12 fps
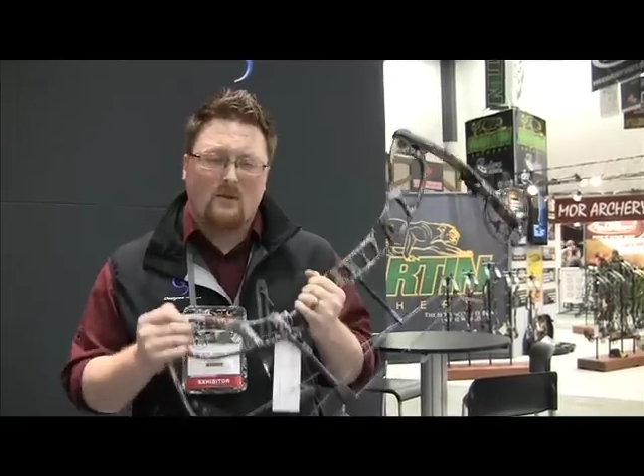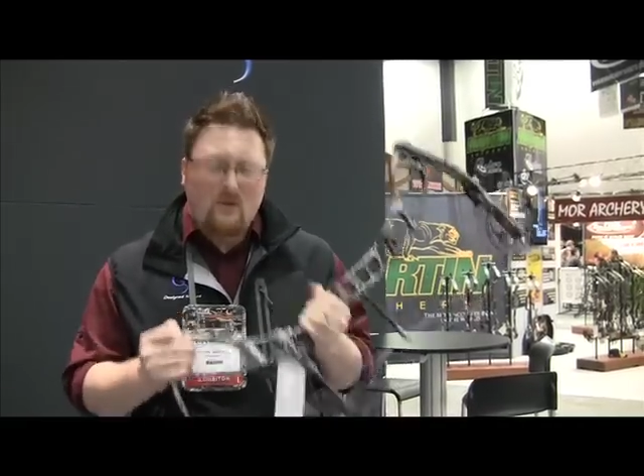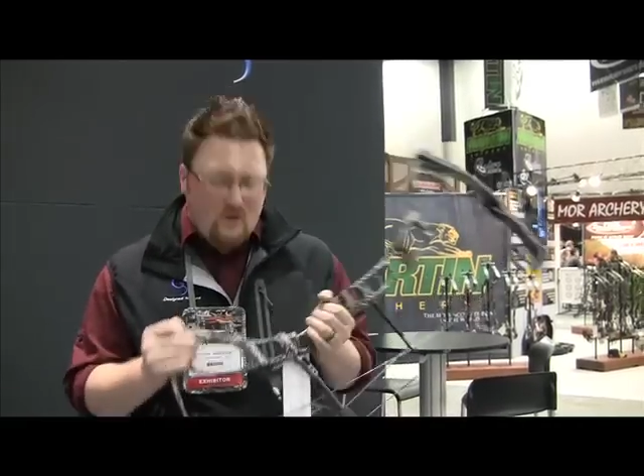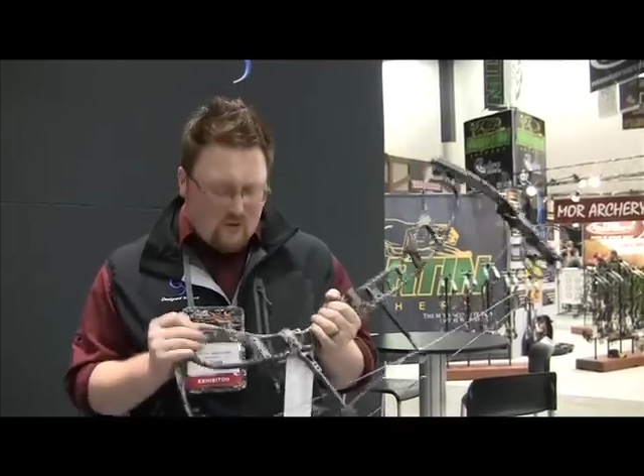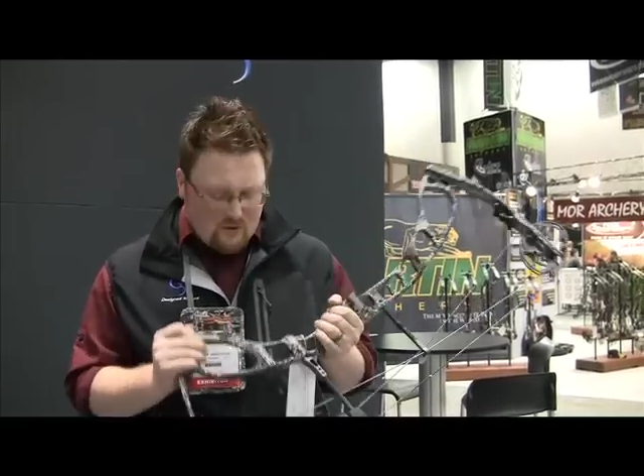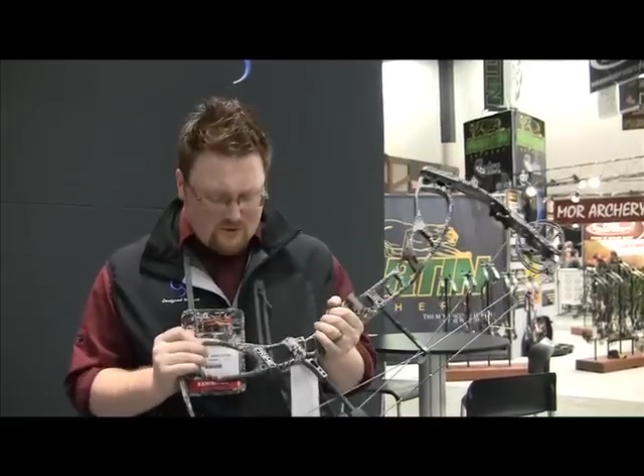
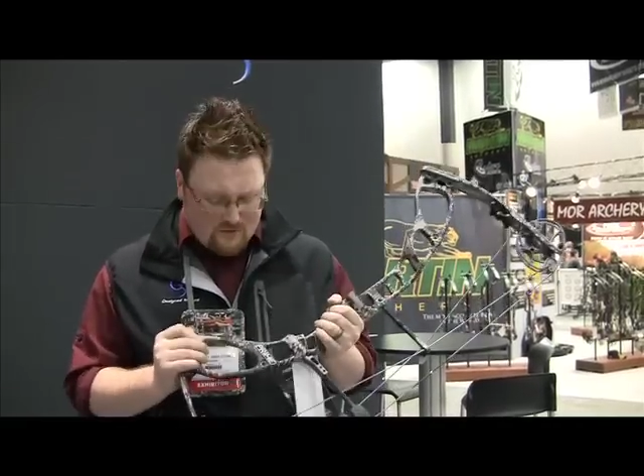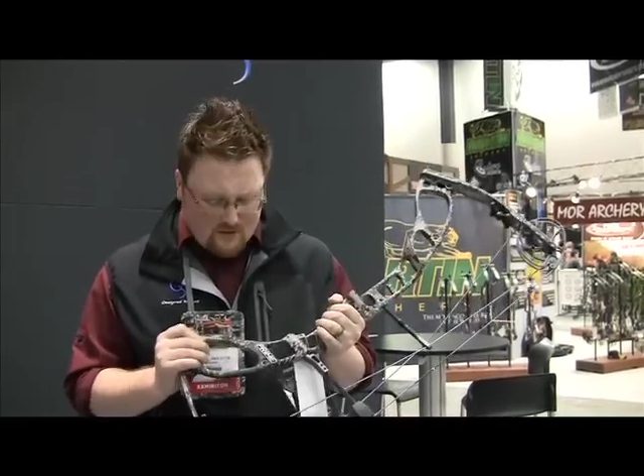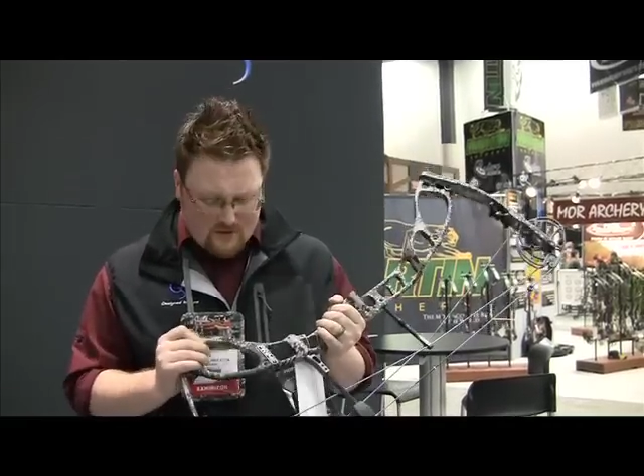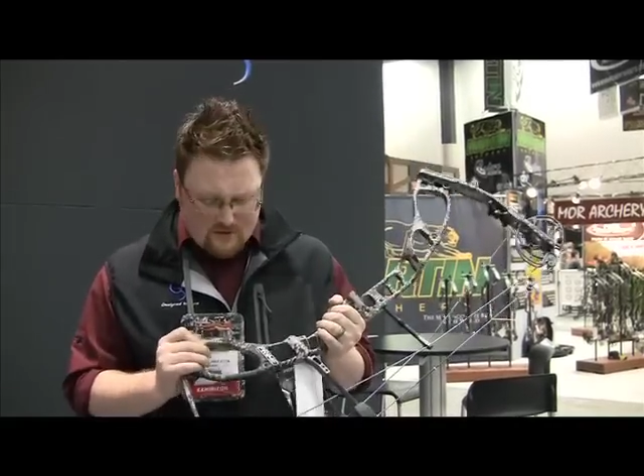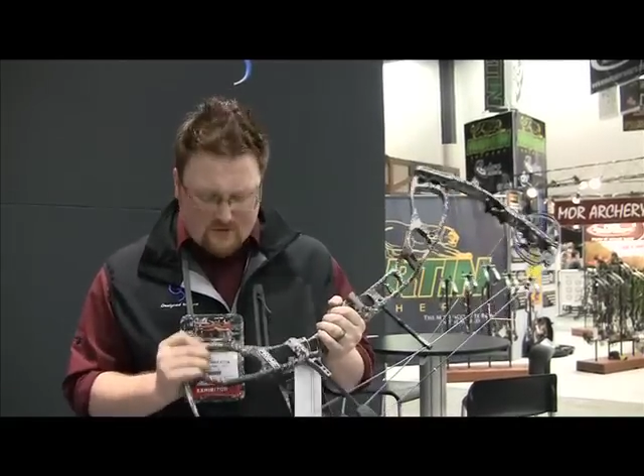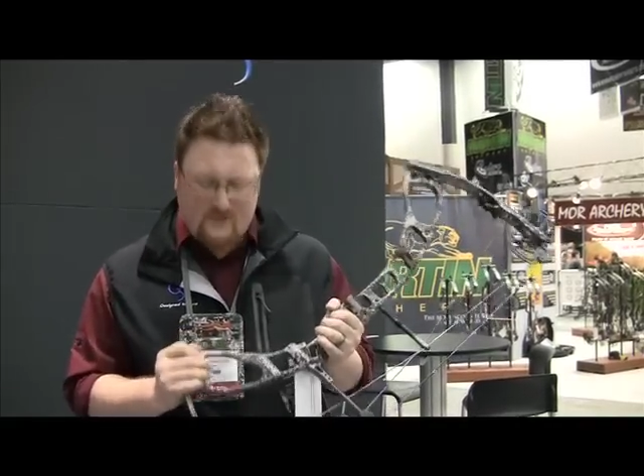huge
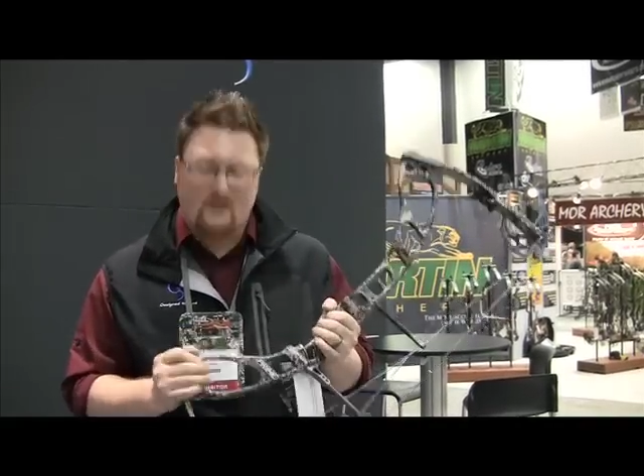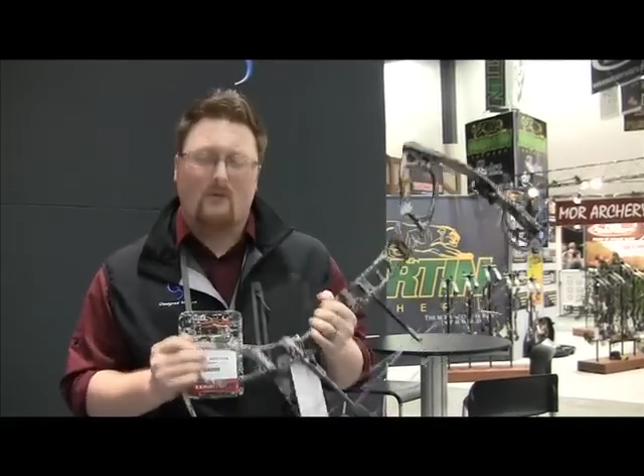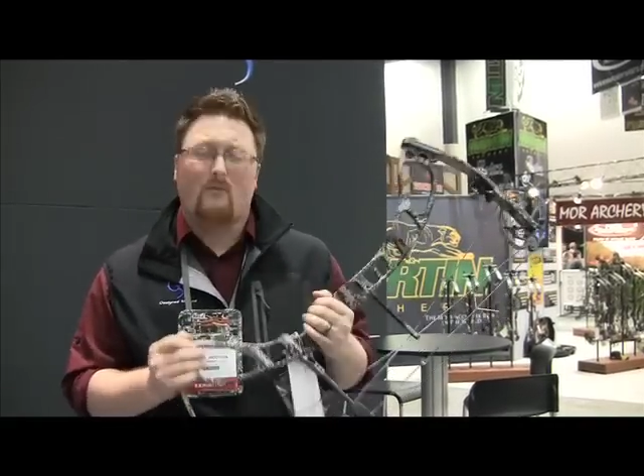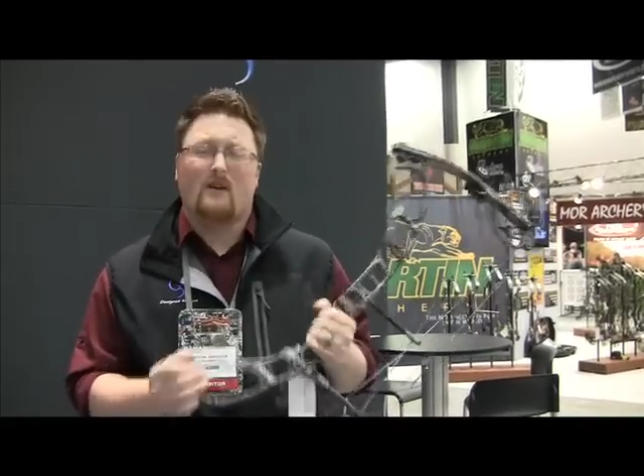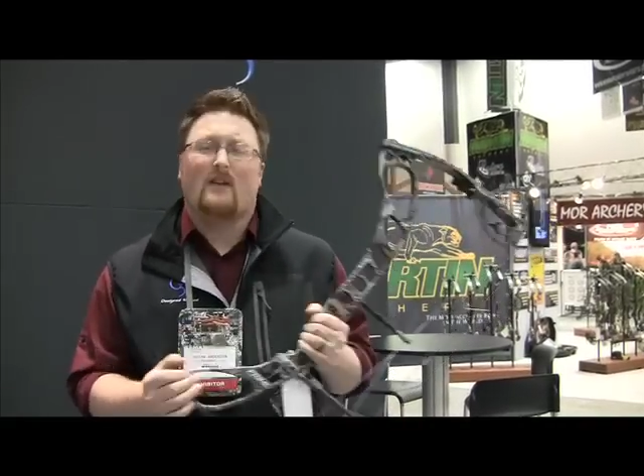features that nobody